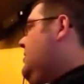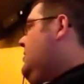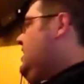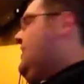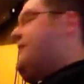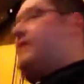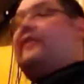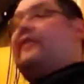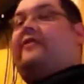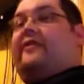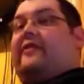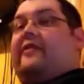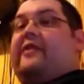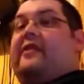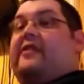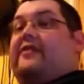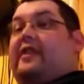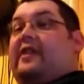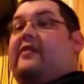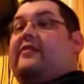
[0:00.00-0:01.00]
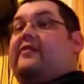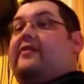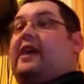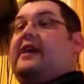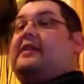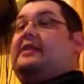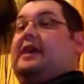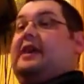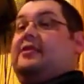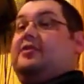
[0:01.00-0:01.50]
If I can
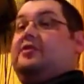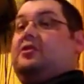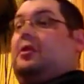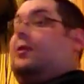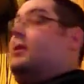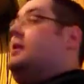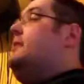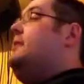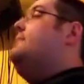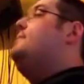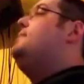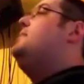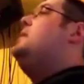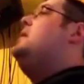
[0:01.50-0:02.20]
find it, I'll show you.